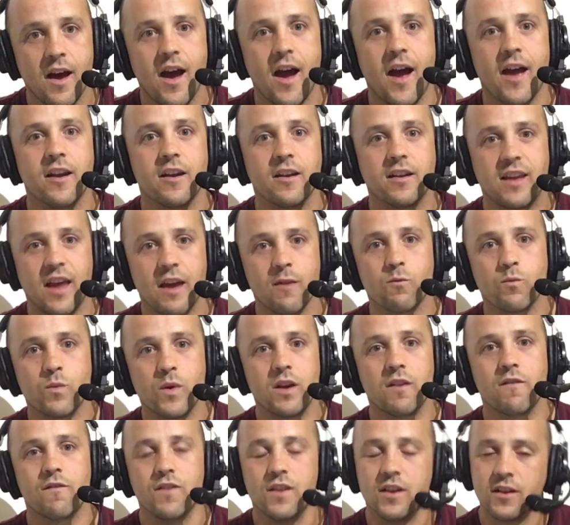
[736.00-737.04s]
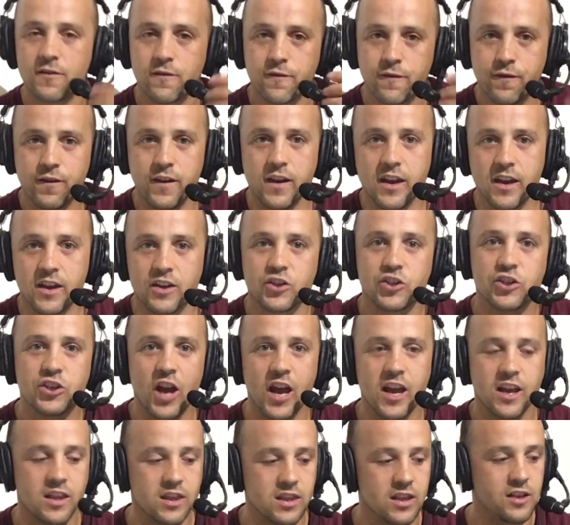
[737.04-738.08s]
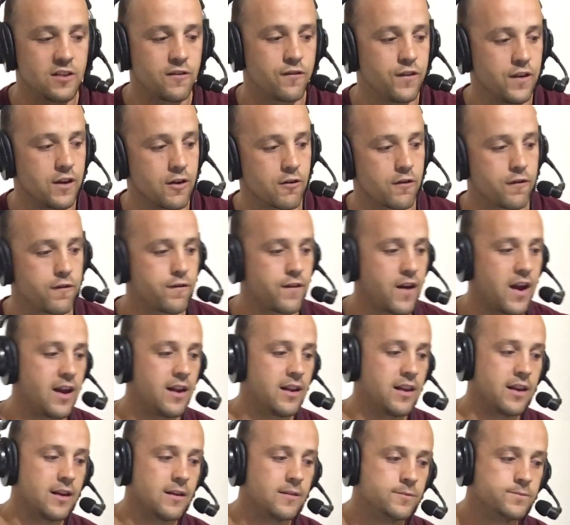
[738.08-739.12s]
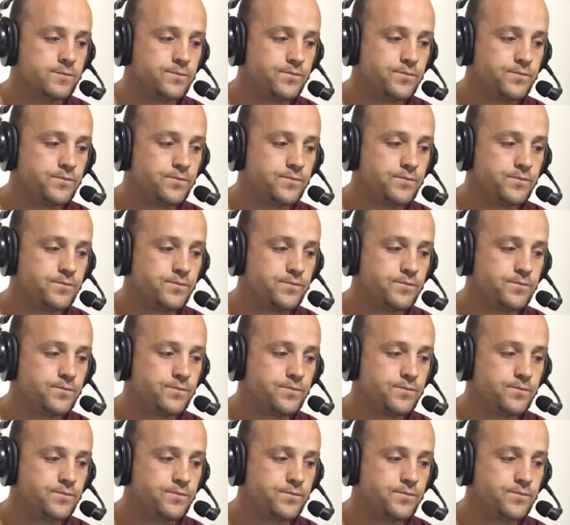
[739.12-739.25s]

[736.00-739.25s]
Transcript: and get rid of this fear, shake this fear of failing.